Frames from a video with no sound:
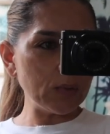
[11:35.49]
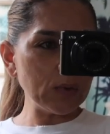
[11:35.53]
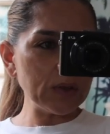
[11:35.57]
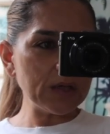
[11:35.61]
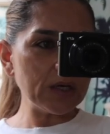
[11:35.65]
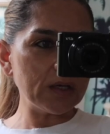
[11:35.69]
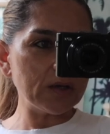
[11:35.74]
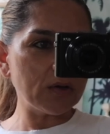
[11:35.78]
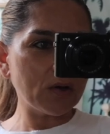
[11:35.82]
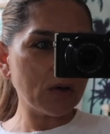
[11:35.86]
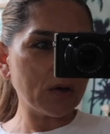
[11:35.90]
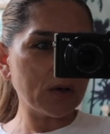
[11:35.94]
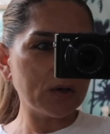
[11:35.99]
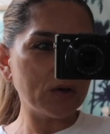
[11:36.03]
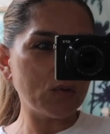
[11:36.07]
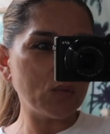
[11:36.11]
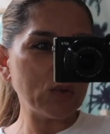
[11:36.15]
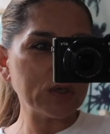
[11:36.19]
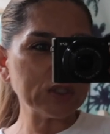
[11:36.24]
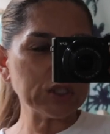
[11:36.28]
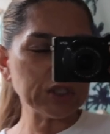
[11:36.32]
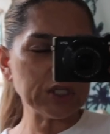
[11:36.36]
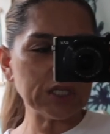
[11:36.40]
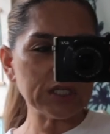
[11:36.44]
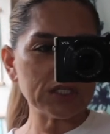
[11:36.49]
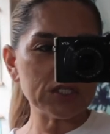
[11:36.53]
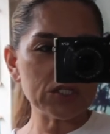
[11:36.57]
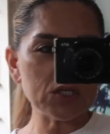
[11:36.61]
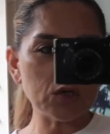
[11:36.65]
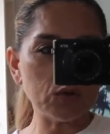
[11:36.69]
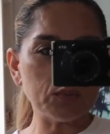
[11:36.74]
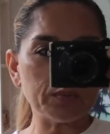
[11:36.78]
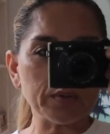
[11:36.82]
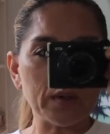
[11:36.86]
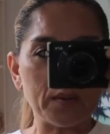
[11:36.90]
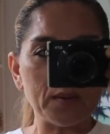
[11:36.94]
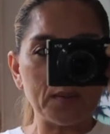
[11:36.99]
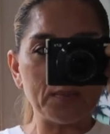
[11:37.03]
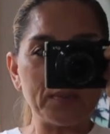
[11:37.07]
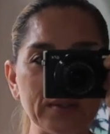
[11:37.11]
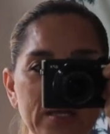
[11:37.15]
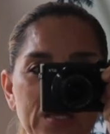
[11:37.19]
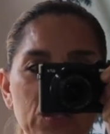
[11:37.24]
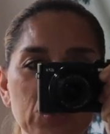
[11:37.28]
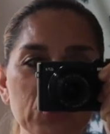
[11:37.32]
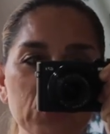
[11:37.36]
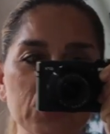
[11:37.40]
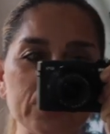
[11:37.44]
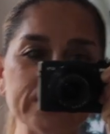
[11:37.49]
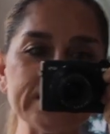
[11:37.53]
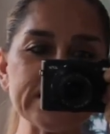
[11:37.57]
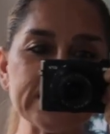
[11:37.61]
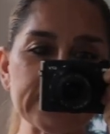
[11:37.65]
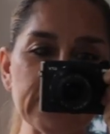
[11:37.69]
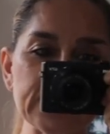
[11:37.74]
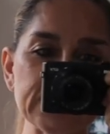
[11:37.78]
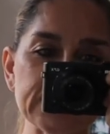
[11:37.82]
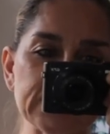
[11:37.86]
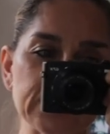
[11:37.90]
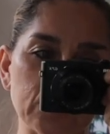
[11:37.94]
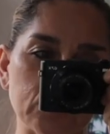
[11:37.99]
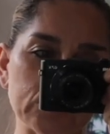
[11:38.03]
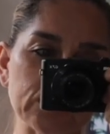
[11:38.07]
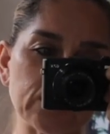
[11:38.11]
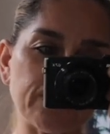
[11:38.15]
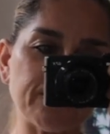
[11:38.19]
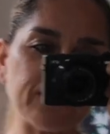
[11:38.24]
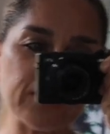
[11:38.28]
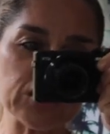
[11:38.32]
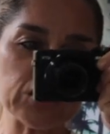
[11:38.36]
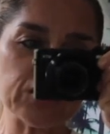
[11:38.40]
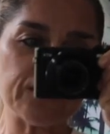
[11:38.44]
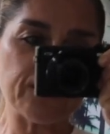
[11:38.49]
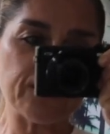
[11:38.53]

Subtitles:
with it, not going to wash it until probably Thursday, so it's fresh